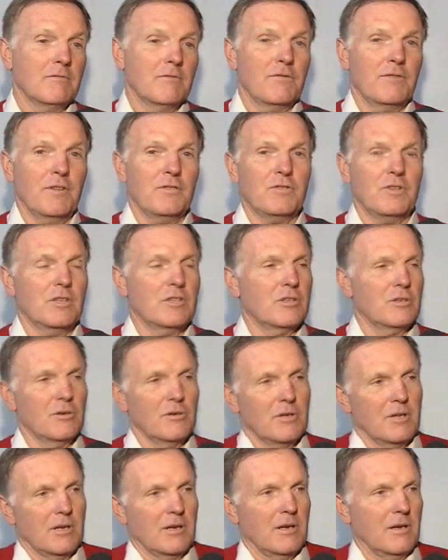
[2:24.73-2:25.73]

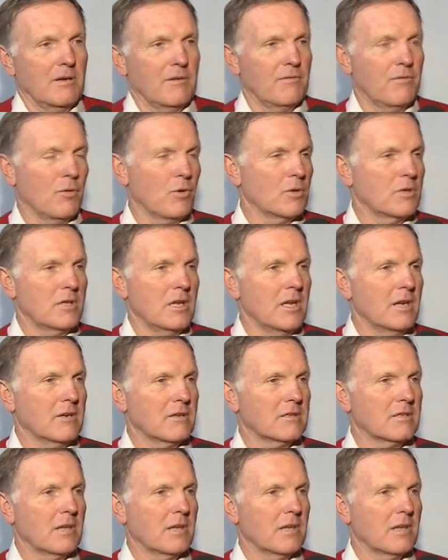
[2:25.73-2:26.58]
52-14 or